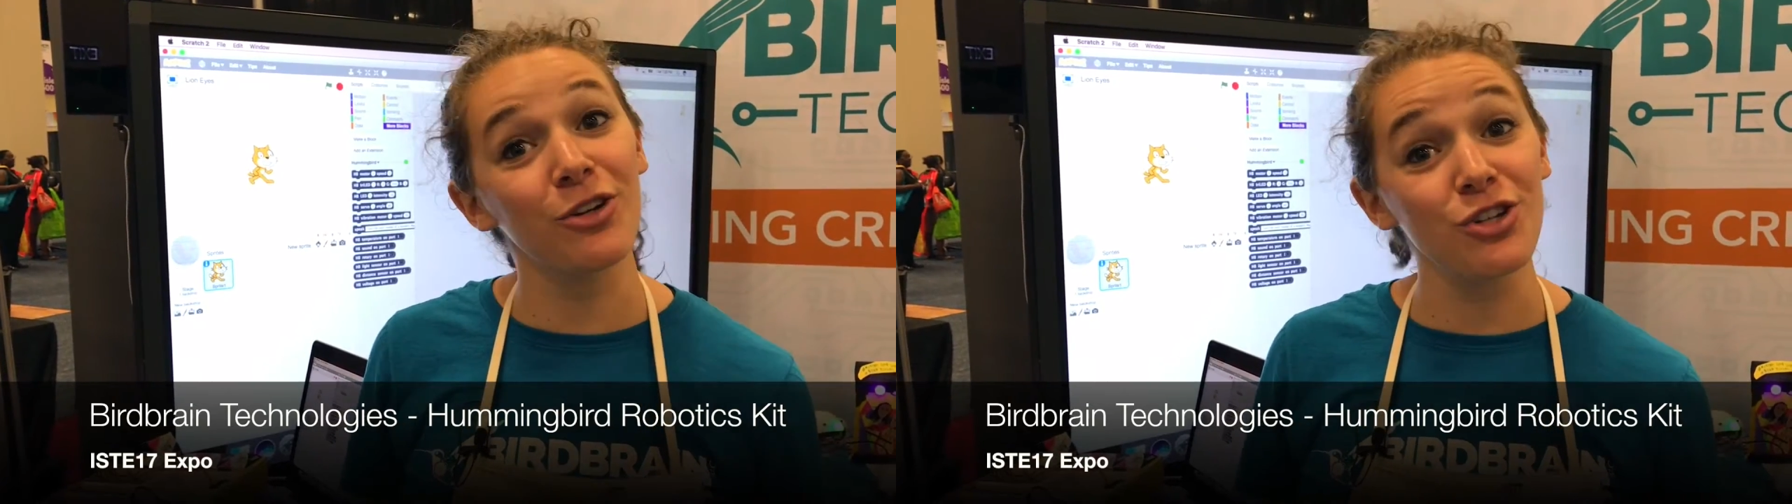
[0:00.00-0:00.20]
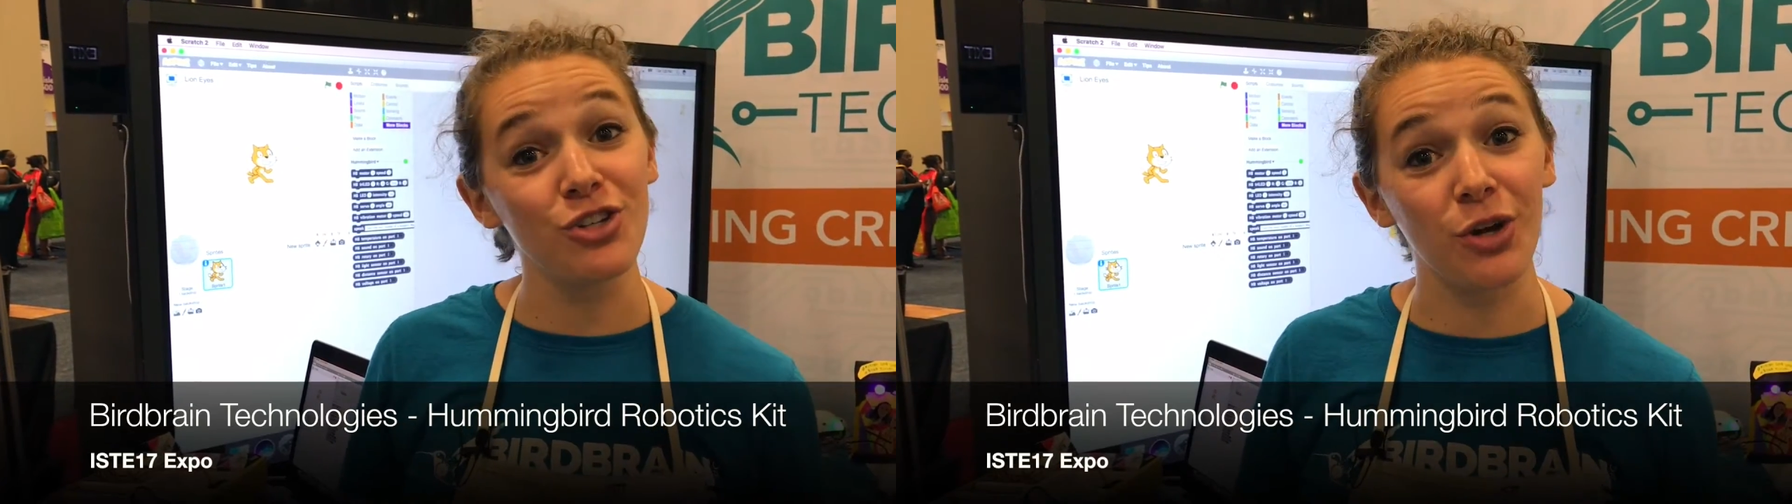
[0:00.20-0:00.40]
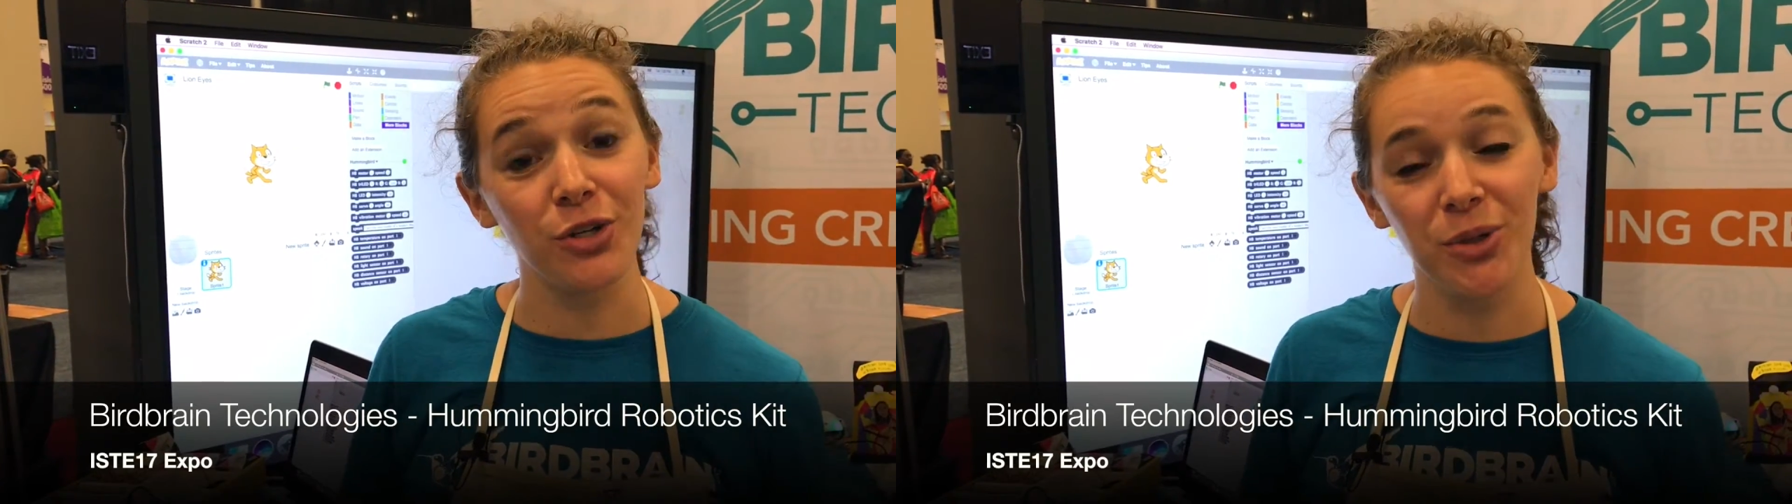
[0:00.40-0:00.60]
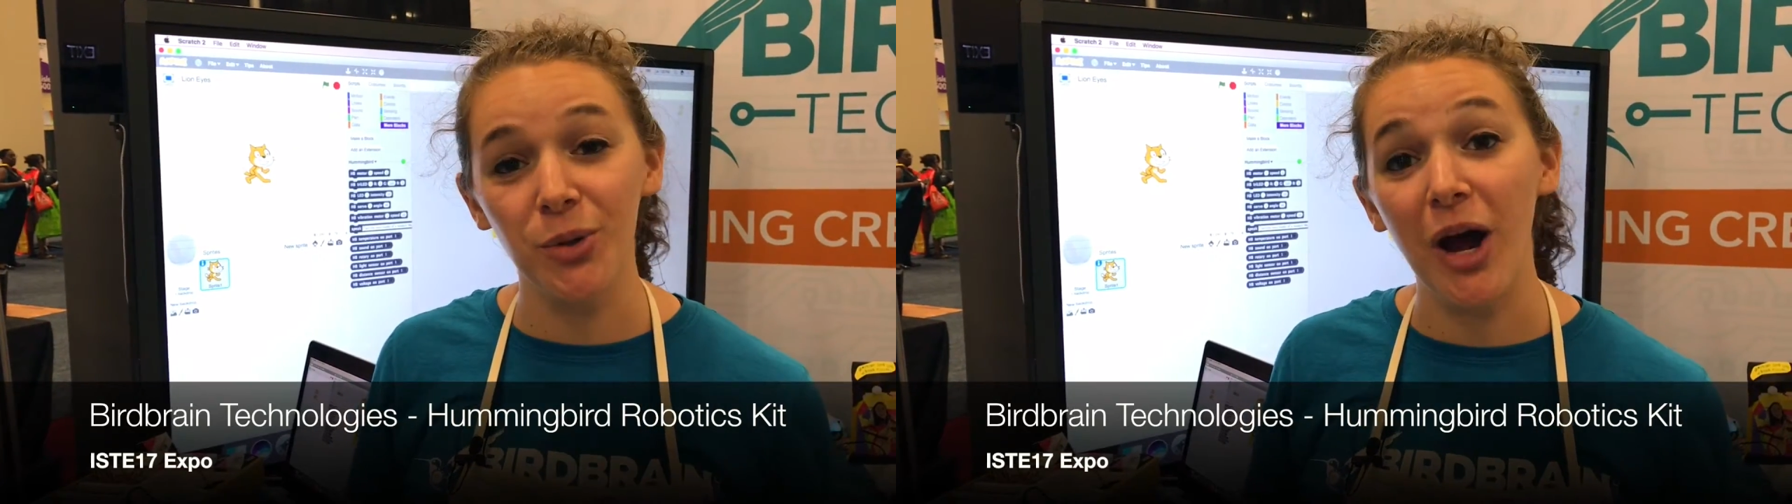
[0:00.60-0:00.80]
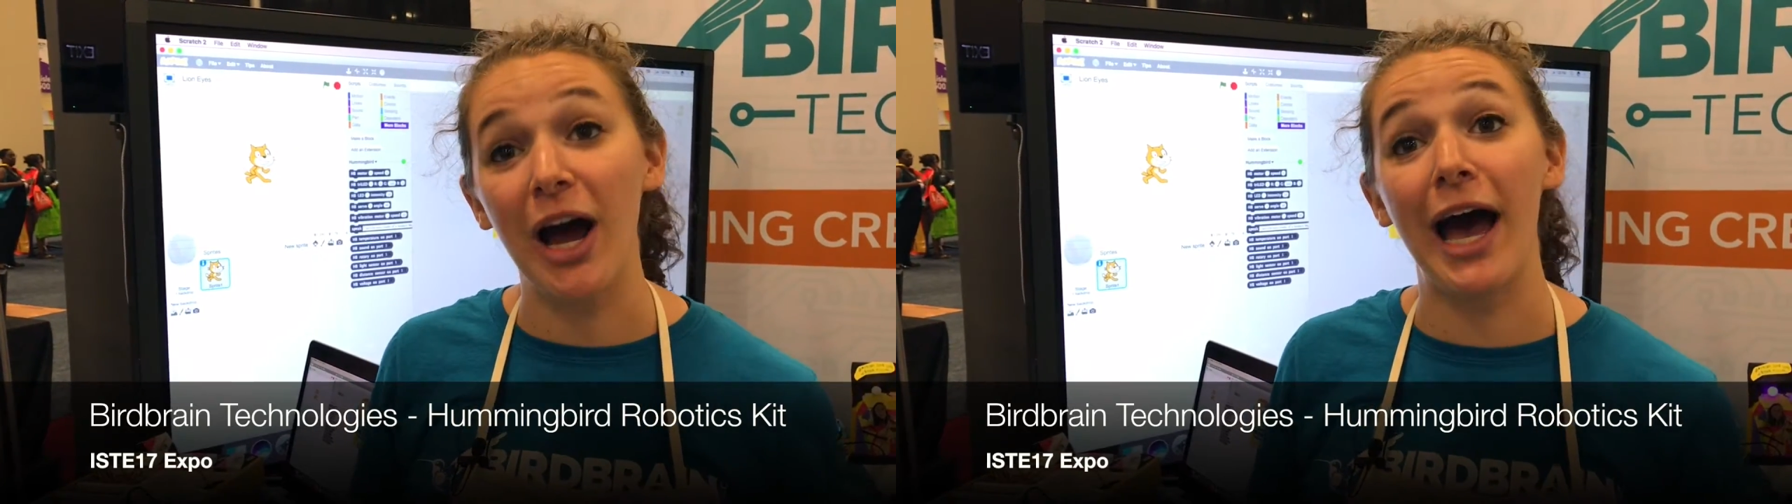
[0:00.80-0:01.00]
here to show
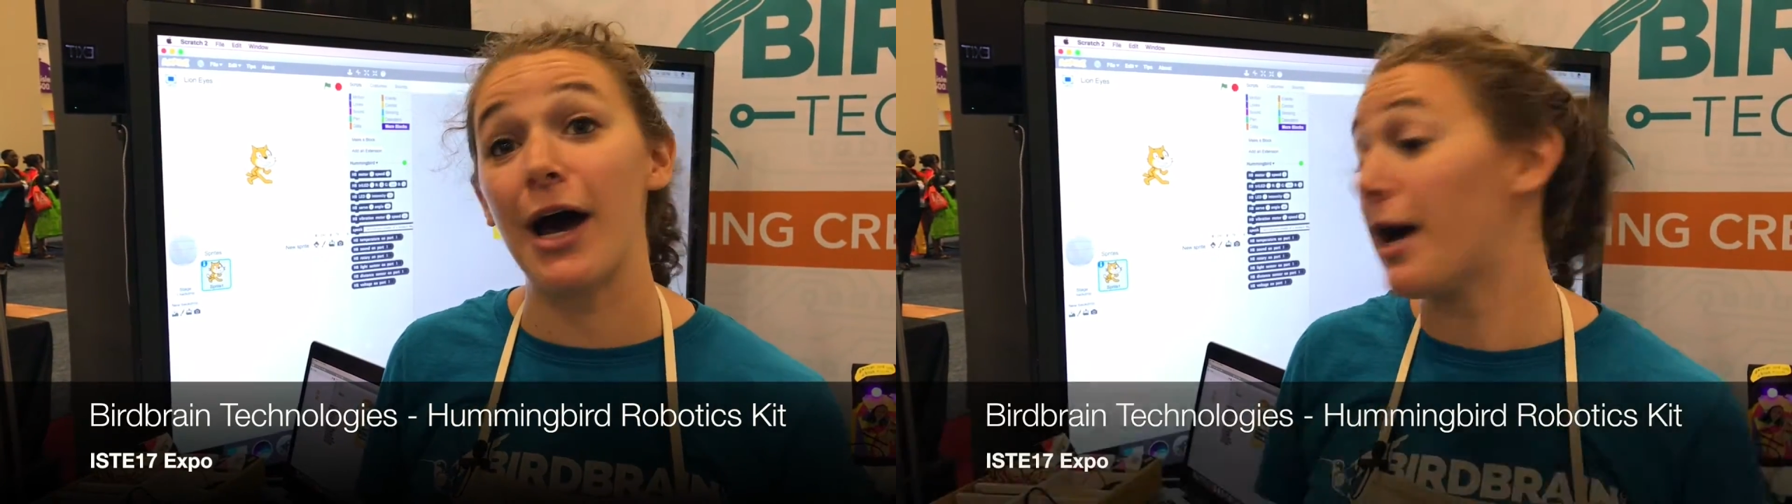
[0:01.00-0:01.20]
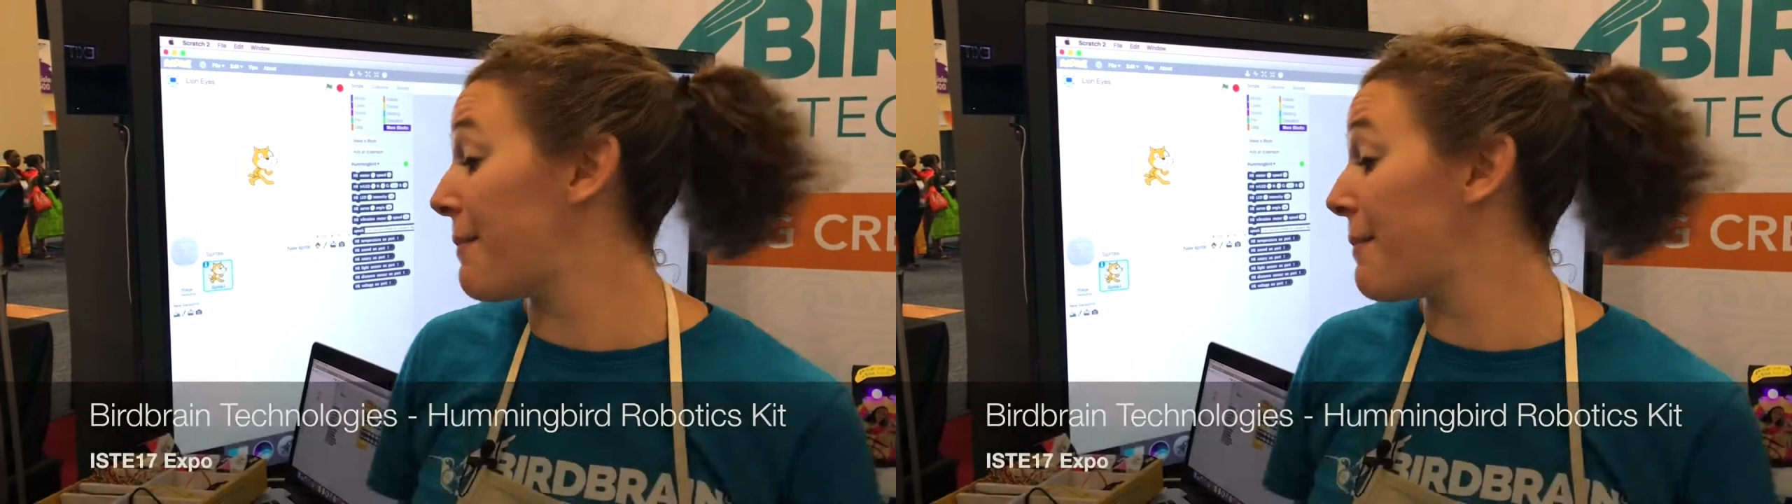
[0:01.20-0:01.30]
you uh,